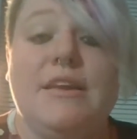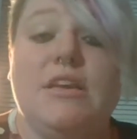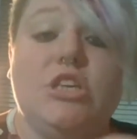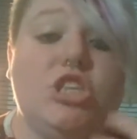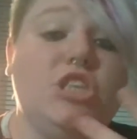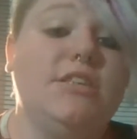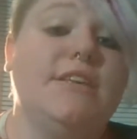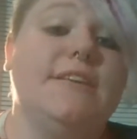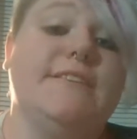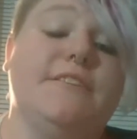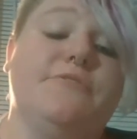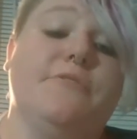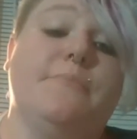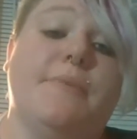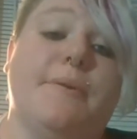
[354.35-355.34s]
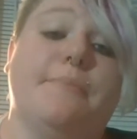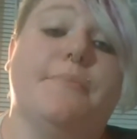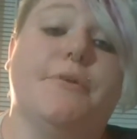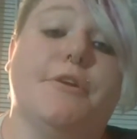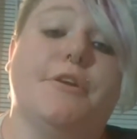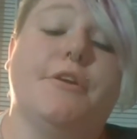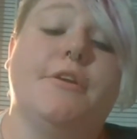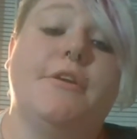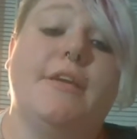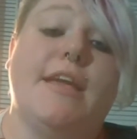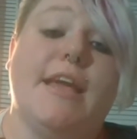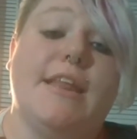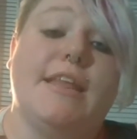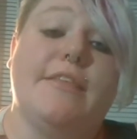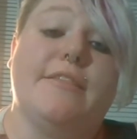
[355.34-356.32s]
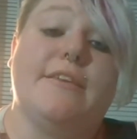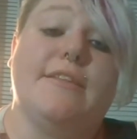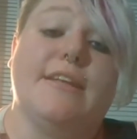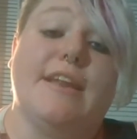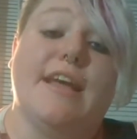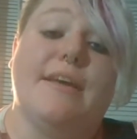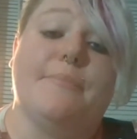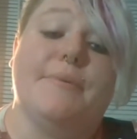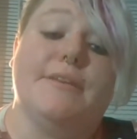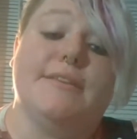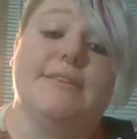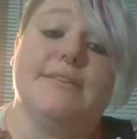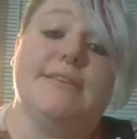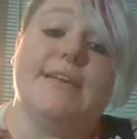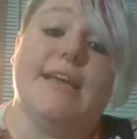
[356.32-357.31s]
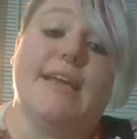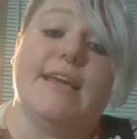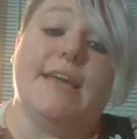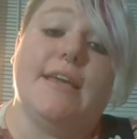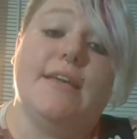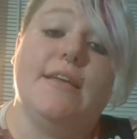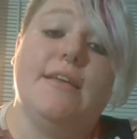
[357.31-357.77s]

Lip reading: She doesn't remember anything that happened today,